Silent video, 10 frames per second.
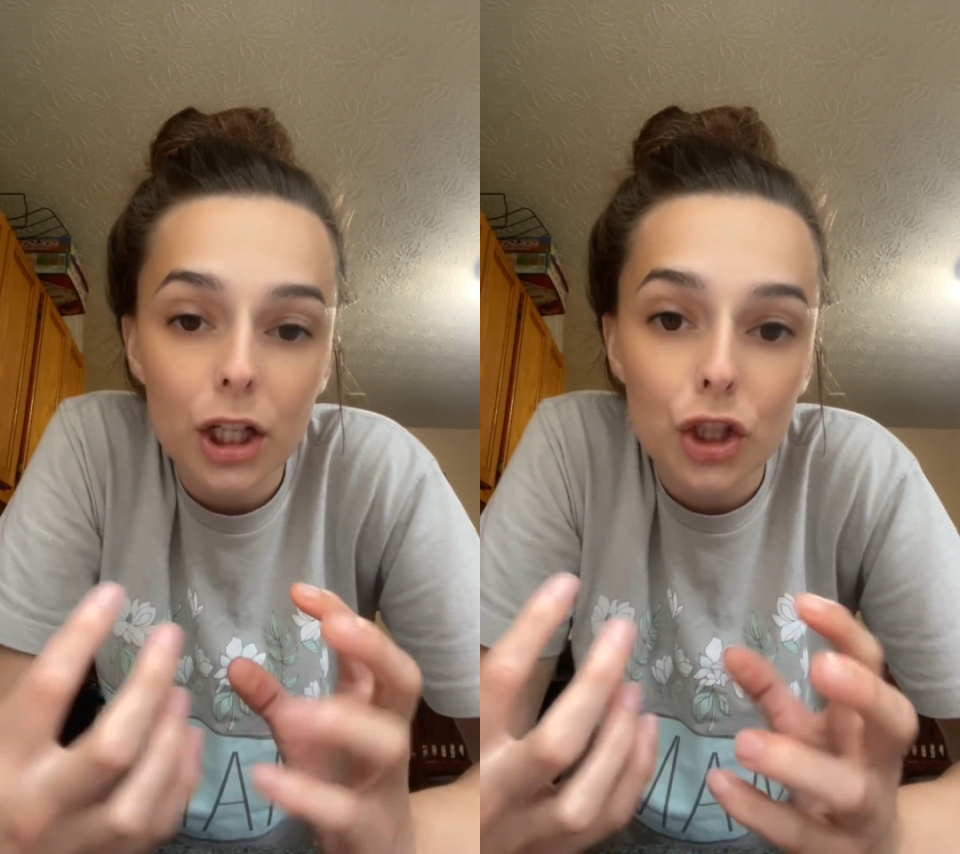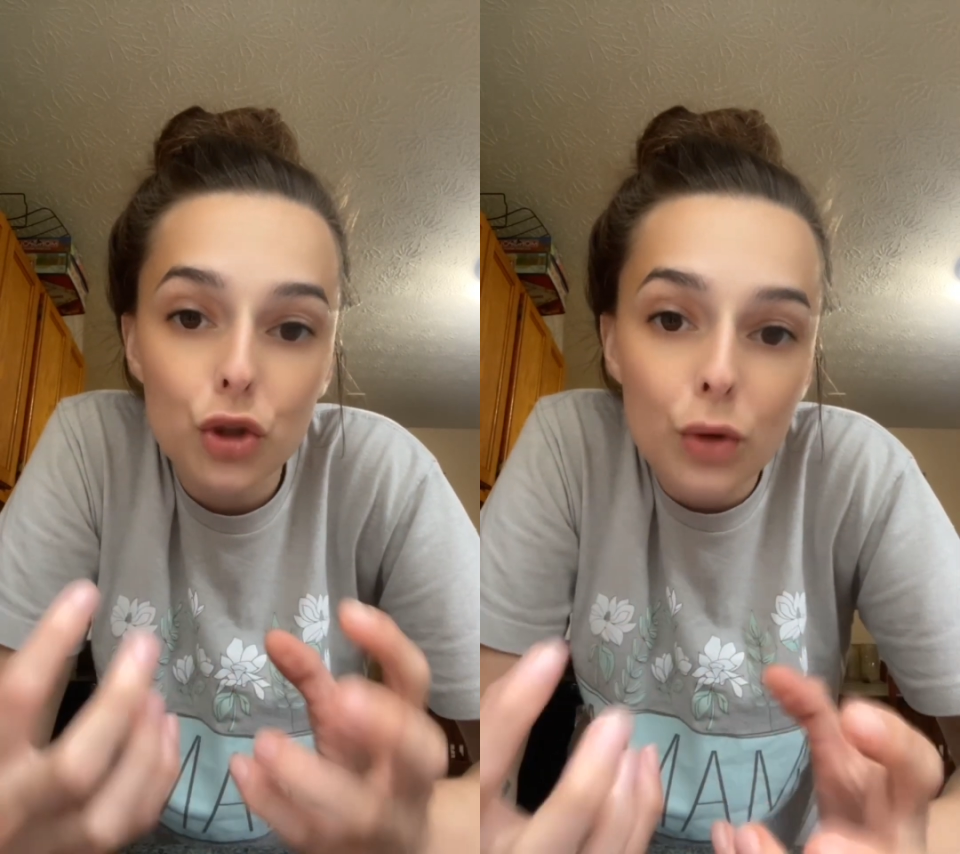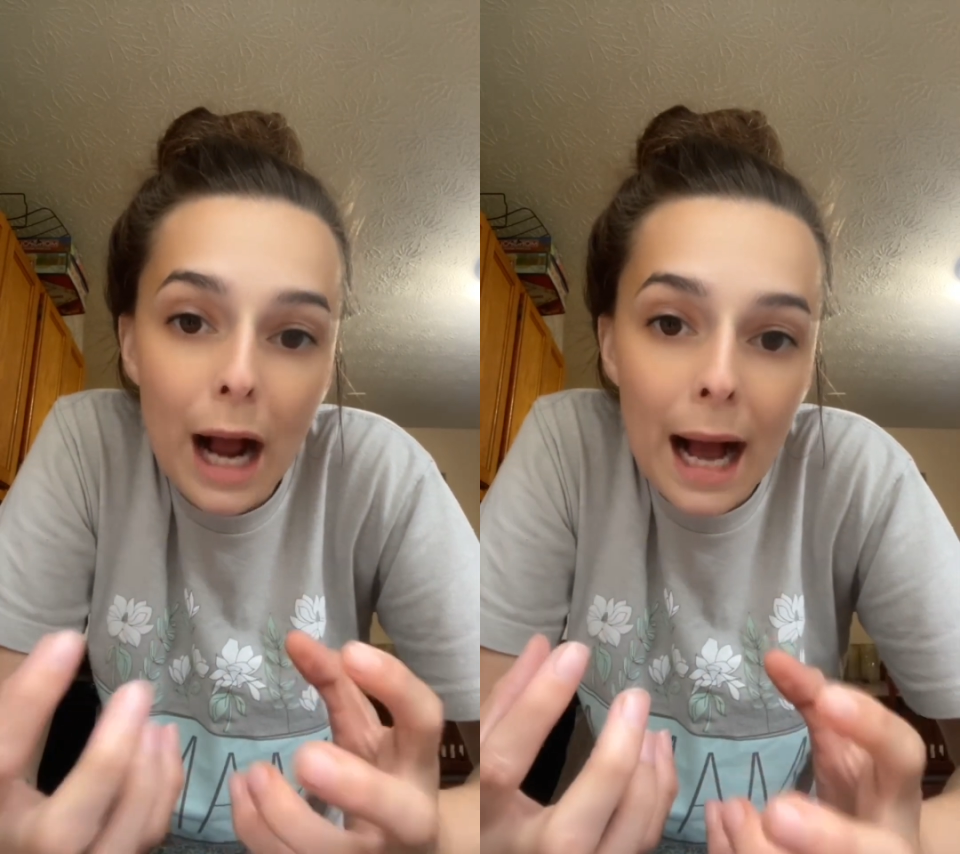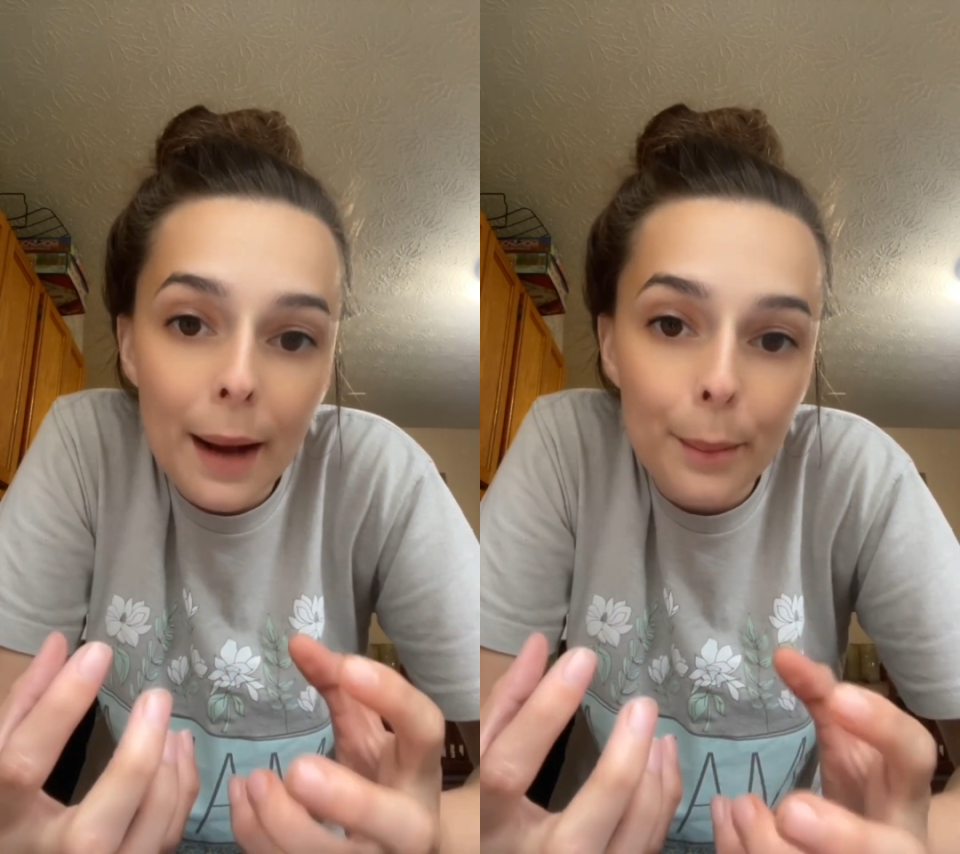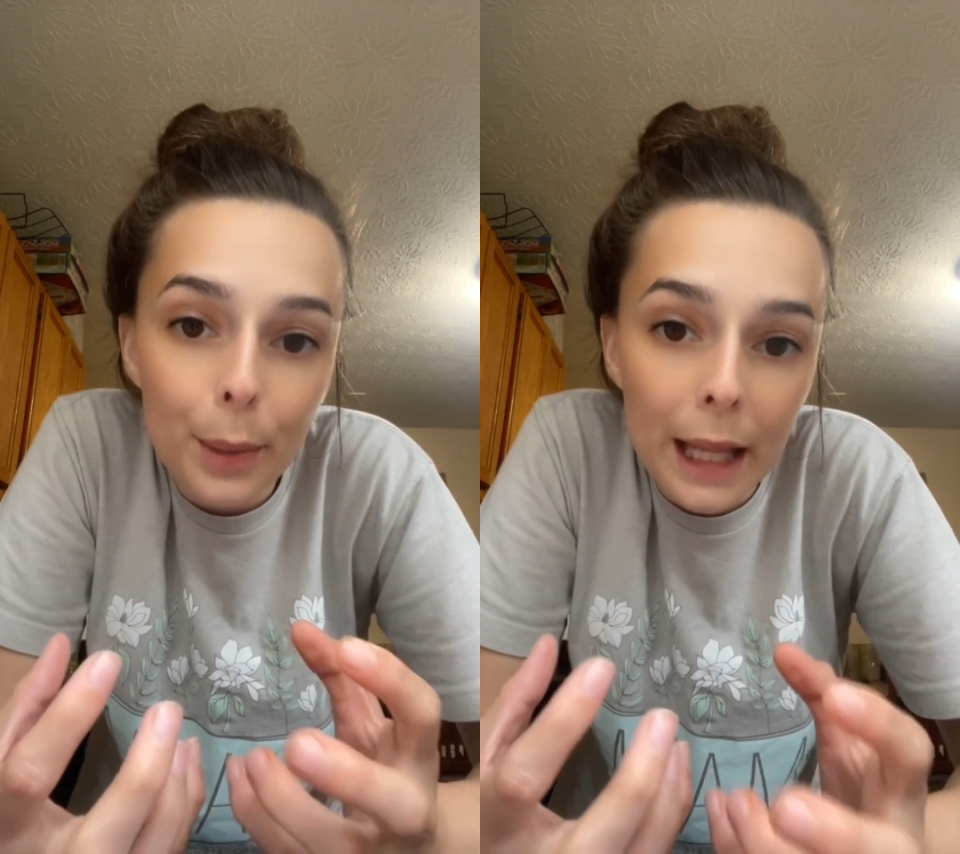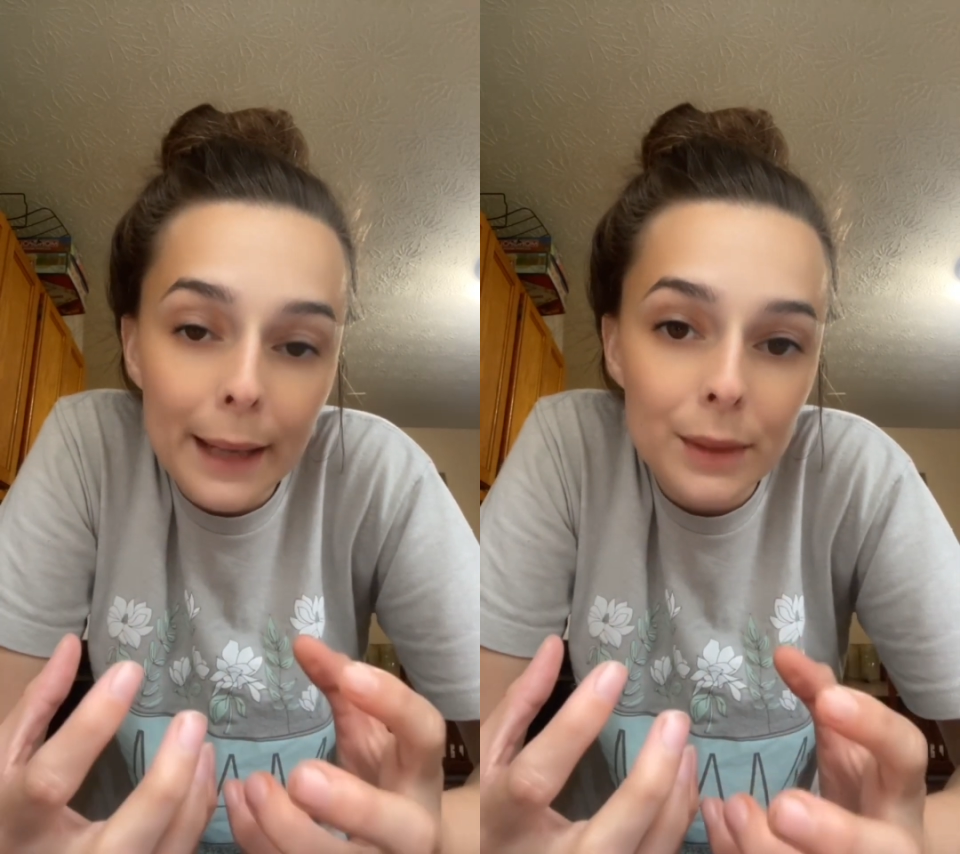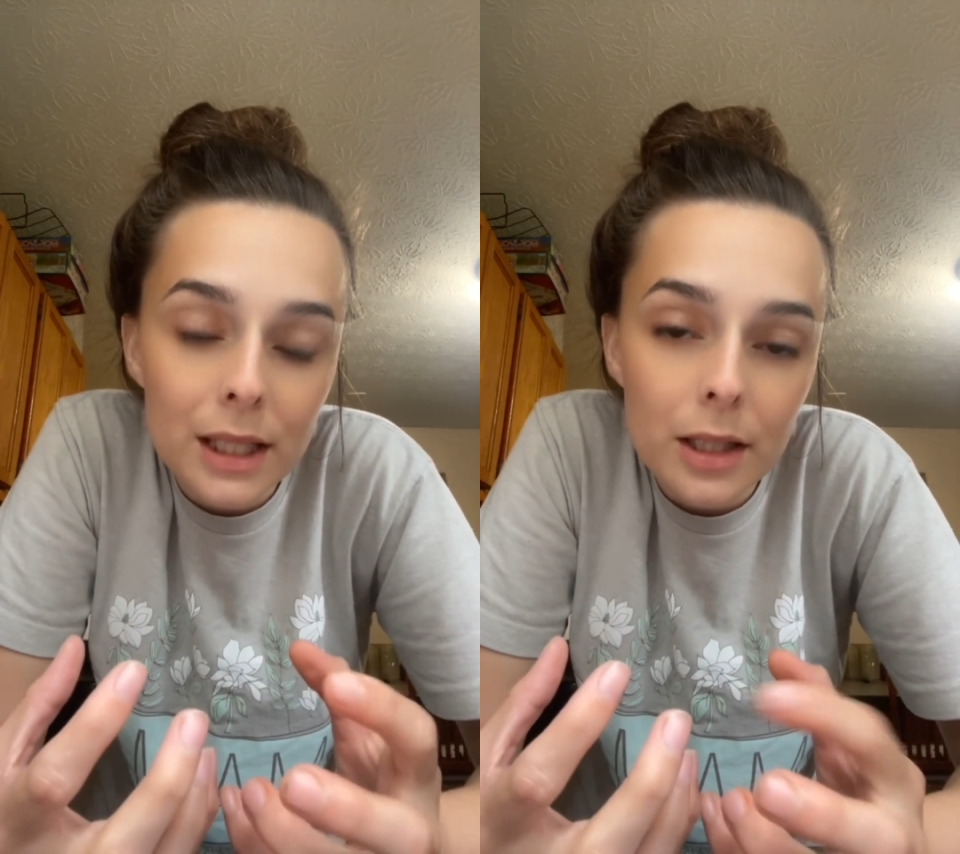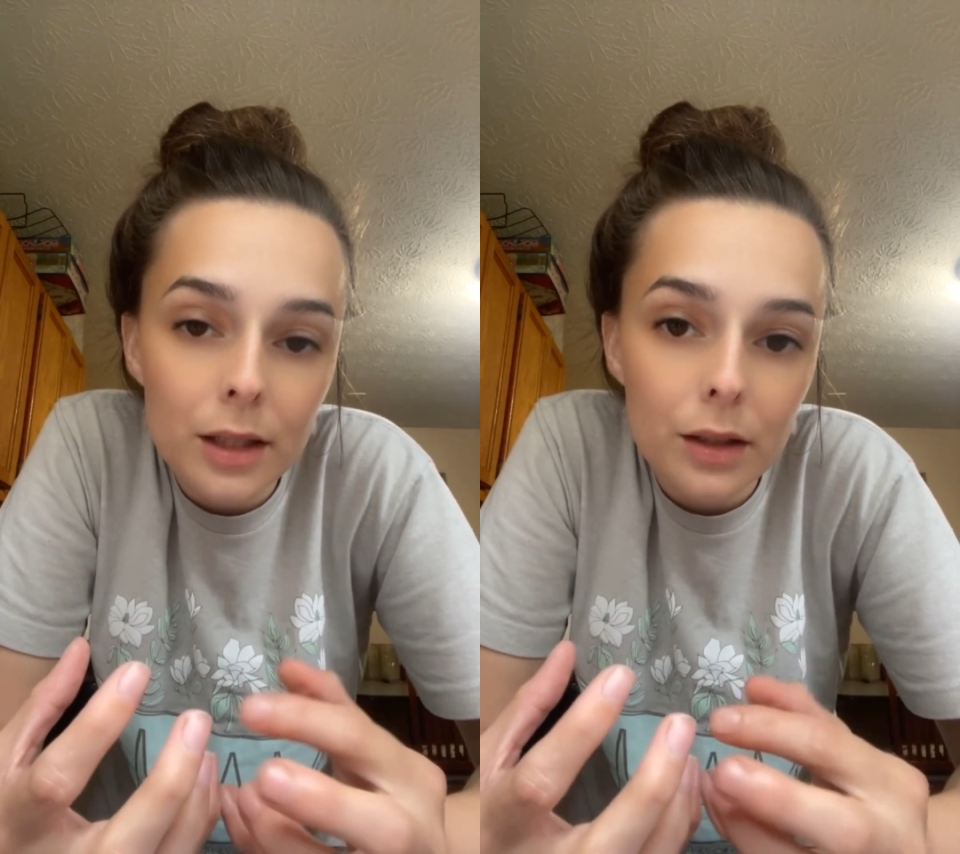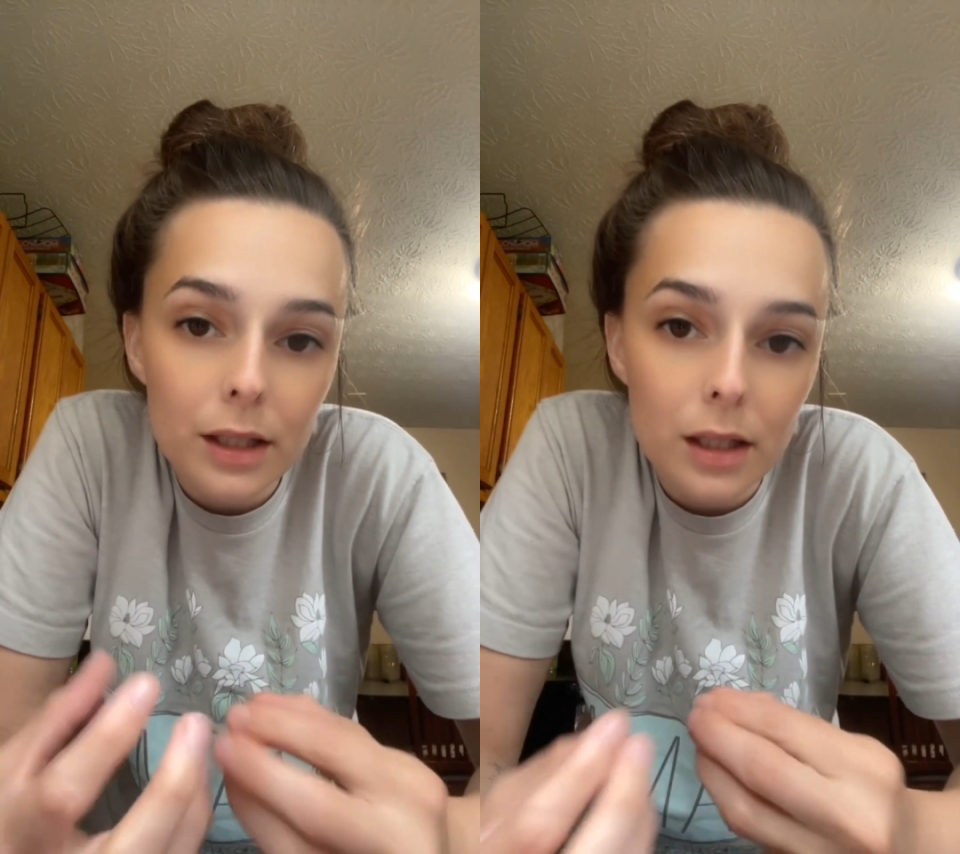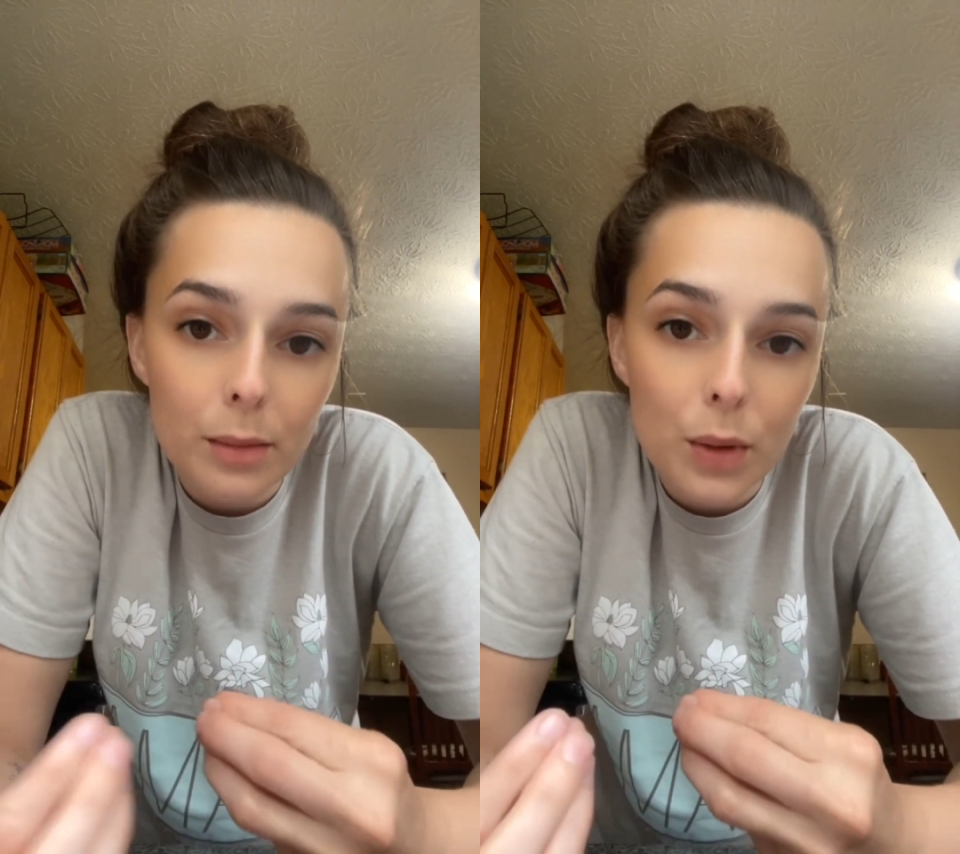dry plant material is going to